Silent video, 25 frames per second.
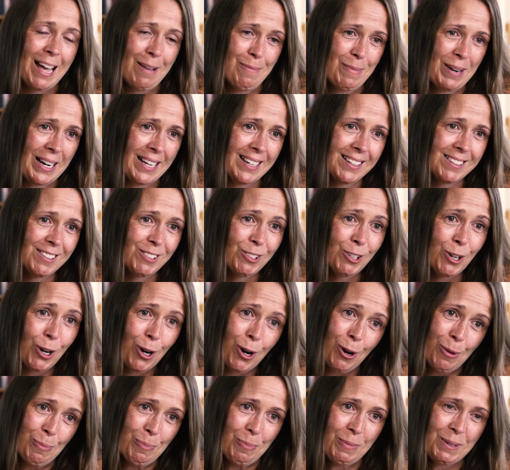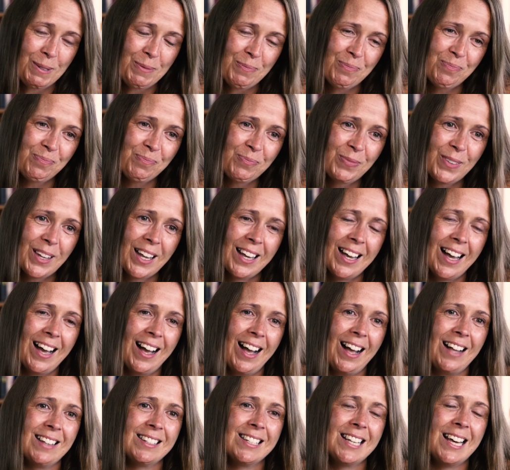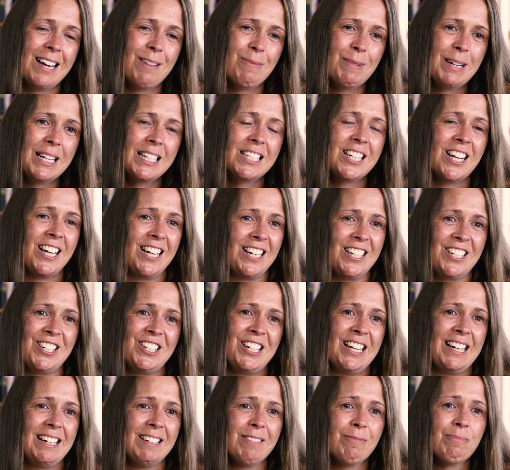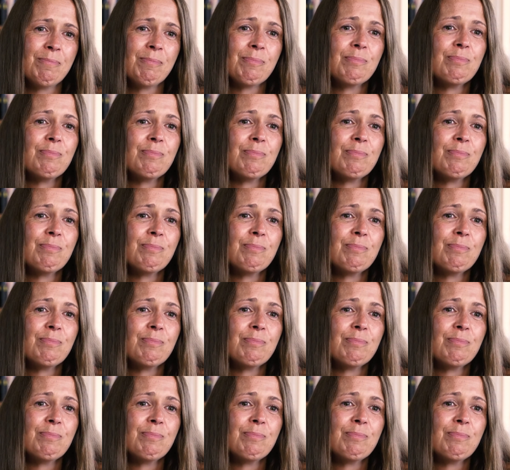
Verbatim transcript: Emily and Tom. And Emily changed it.